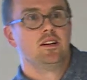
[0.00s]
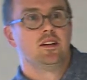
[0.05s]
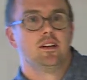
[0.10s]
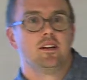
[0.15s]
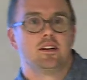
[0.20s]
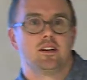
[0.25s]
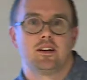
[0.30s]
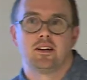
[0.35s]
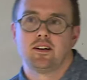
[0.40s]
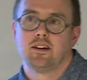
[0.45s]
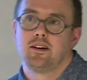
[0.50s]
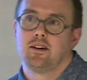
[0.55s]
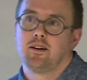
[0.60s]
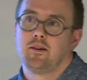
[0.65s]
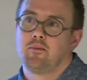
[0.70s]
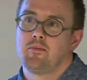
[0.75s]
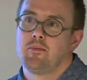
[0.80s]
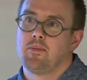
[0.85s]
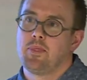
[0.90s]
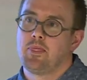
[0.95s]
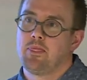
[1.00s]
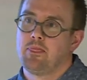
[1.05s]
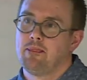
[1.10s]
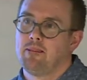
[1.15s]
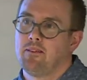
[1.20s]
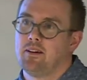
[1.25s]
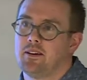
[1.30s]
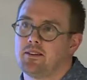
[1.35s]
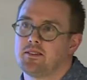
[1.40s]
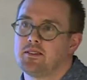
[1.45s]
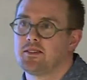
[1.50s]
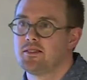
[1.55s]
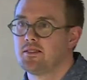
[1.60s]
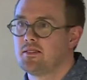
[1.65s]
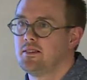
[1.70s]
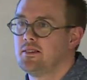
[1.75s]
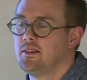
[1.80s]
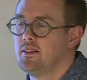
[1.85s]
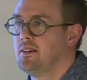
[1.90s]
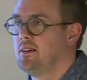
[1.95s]
Um, it's,
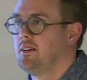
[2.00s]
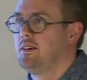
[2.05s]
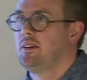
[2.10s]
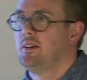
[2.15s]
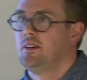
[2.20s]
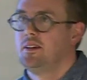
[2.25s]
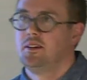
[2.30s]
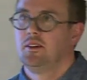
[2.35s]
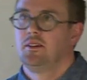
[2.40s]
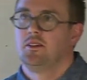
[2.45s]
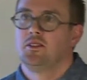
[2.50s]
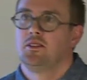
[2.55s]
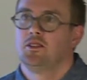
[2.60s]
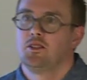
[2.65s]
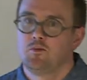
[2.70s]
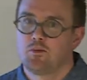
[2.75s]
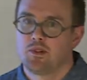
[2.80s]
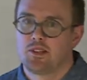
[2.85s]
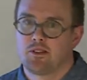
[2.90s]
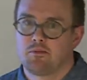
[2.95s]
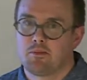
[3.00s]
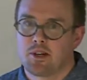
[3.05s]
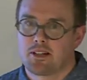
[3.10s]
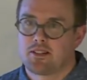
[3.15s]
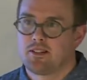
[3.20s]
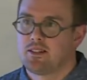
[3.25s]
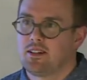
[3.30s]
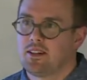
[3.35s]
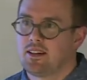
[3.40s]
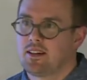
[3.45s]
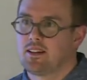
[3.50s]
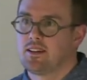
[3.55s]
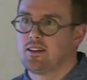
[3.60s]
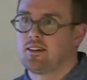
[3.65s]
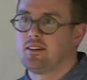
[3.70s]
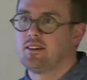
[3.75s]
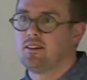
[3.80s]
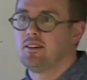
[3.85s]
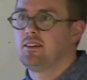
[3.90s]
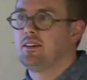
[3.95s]
it's pretty much like
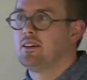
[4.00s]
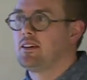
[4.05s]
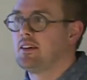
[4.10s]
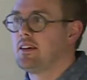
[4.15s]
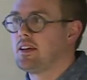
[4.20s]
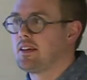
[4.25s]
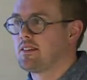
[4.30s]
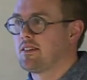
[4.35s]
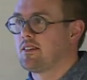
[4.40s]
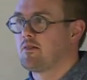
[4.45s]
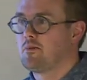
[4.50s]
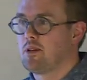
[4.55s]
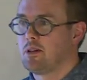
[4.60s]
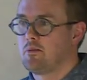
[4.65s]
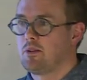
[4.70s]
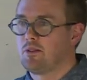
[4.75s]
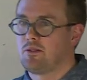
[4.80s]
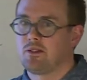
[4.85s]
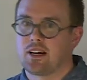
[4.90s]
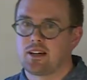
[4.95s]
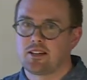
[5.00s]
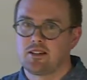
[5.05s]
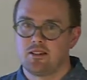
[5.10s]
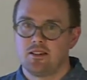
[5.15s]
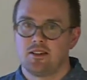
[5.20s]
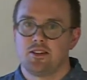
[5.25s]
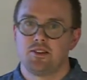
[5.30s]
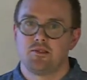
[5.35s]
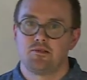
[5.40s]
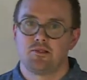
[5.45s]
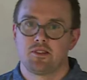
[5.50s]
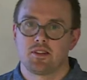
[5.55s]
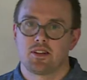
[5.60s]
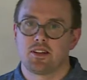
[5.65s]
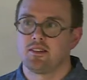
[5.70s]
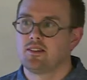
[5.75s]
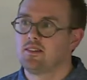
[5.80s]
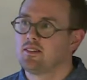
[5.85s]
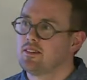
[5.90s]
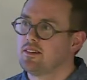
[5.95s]
getting people to actually using
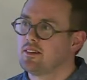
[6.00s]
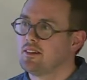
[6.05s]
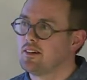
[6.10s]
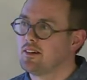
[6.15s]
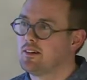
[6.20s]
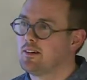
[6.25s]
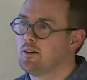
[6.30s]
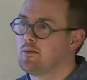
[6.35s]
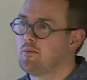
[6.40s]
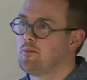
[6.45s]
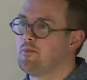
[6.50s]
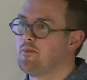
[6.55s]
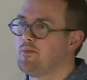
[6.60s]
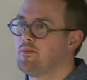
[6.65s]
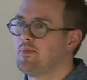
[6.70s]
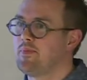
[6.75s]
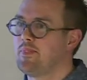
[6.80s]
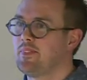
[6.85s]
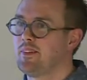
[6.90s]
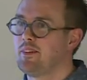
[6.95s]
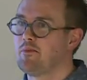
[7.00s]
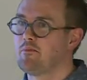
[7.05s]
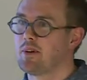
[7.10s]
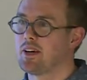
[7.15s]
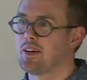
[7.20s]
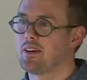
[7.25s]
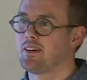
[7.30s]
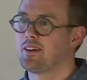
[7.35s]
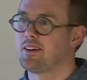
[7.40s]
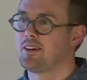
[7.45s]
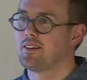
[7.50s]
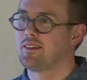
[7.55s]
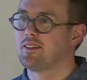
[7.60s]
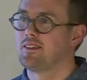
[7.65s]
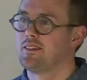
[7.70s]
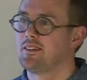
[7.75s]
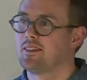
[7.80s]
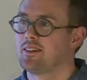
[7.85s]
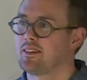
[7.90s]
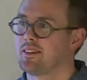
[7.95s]
it, um, making it
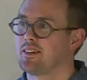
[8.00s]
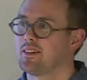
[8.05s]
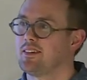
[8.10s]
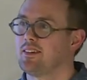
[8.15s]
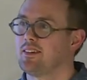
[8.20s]
like